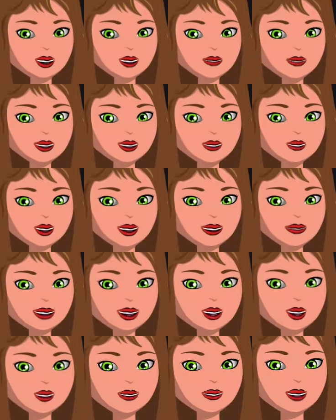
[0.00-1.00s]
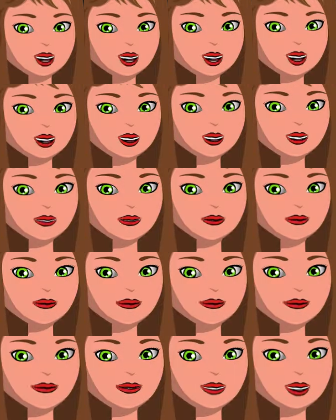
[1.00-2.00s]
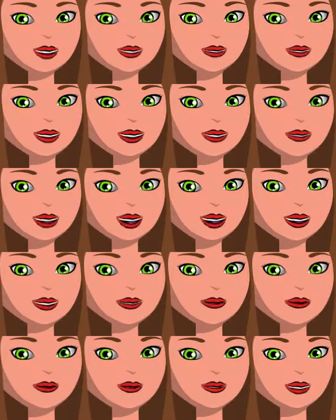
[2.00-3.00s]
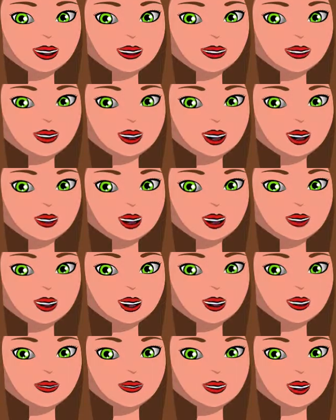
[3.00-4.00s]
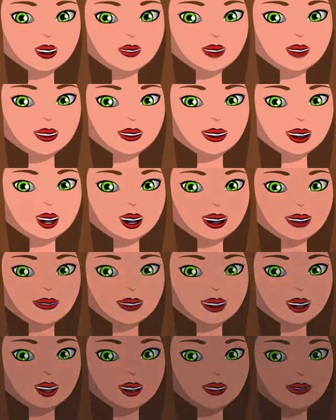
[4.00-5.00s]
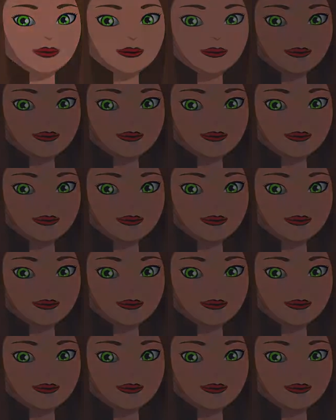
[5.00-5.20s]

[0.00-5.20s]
only about stop signs. SafetyNex copes with many road safety rules